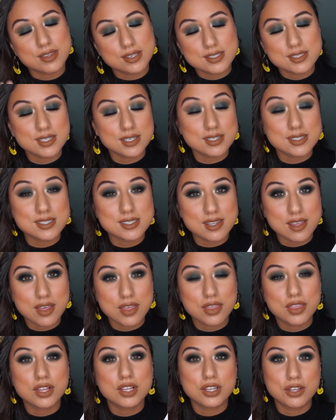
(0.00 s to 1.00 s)
This is
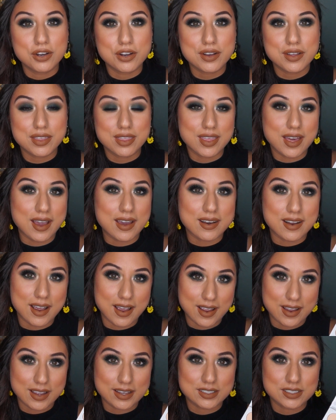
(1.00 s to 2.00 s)
the look that
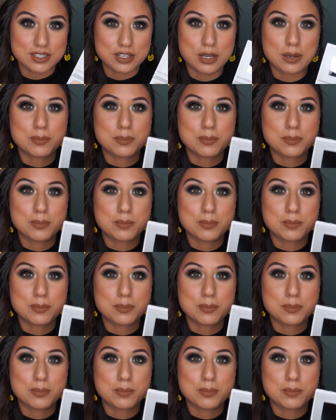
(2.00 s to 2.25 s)
I ended